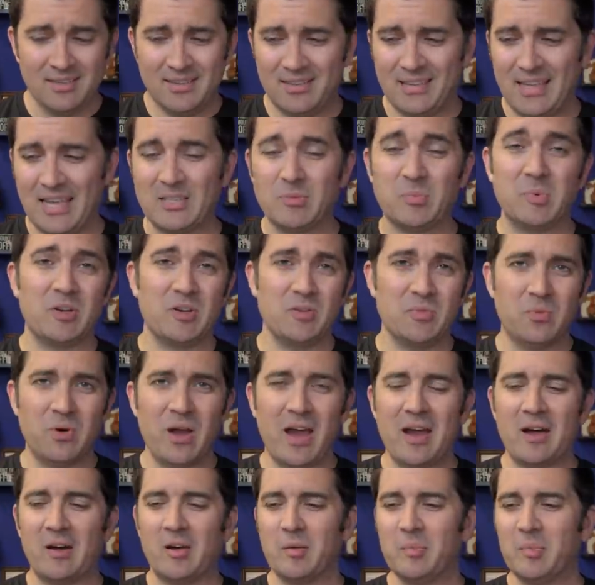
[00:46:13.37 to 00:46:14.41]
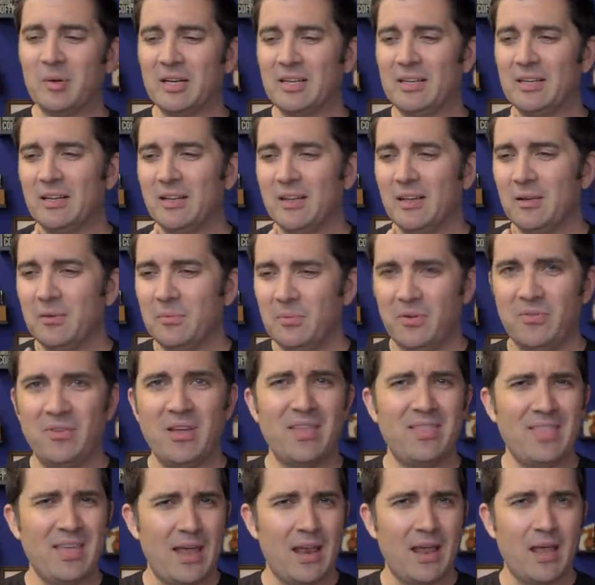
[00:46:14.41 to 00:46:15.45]
That's pretty rare, but we've
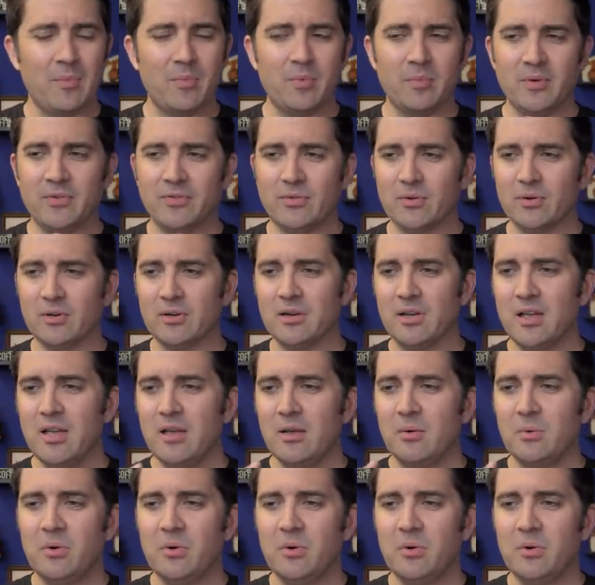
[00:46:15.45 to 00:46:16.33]
had that happen before.